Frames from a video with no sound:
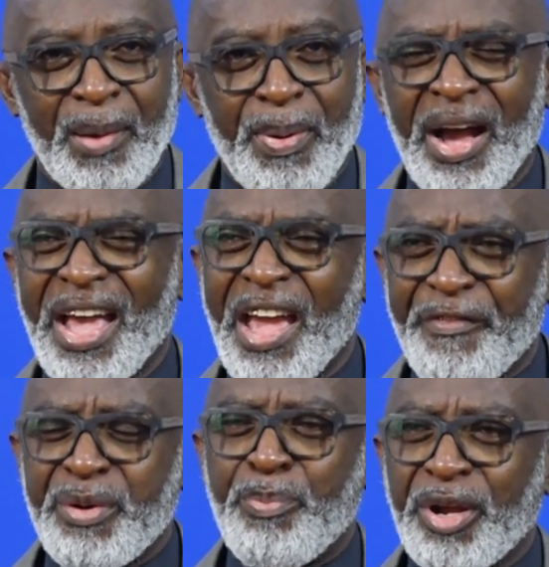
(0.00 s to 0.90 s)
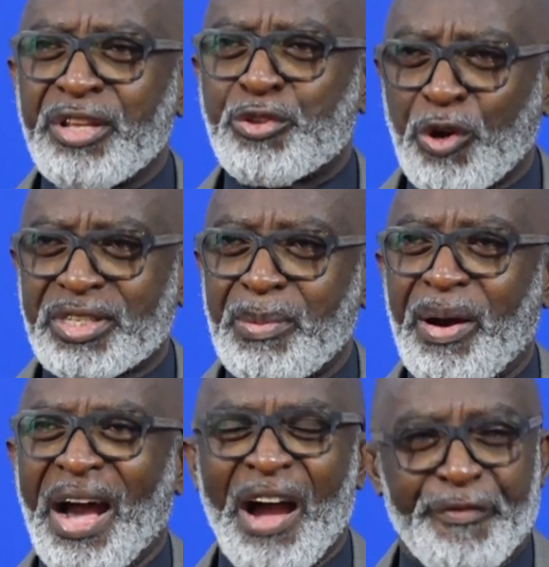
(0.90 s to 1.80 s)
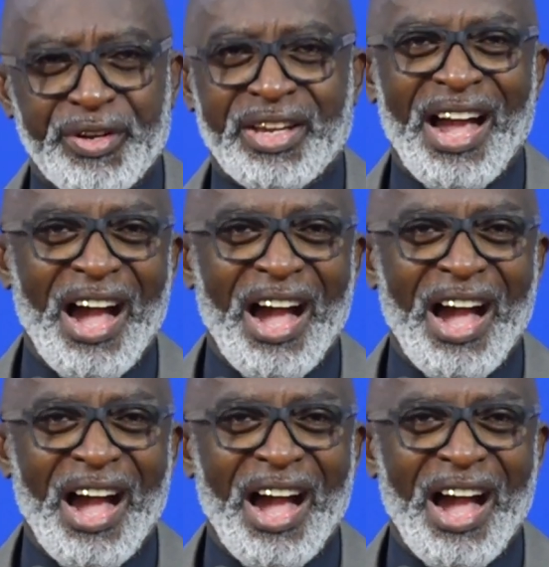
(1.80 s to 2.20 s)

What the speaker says: about how everybody talks about Africa,